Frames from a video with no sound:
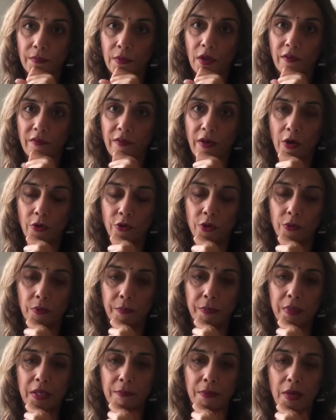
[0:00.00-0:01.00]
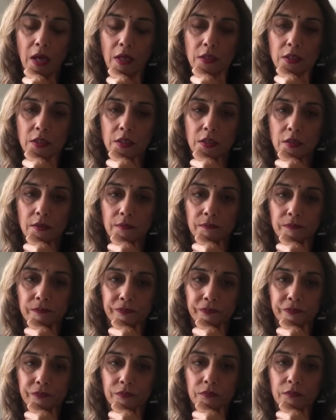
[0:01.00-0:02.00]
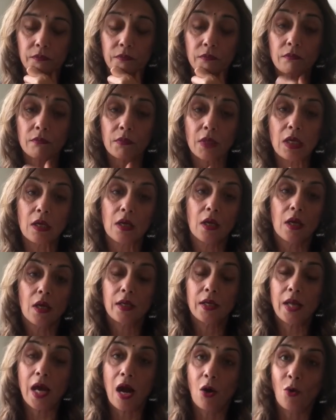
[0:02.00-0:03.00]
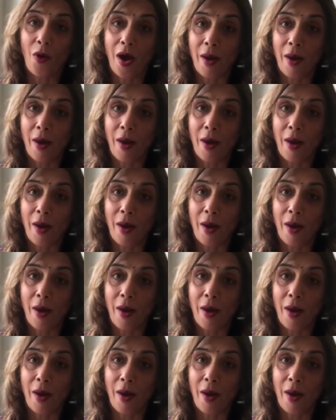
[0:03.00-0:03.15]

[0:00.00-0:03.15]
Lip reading: of how you will be impacted. Now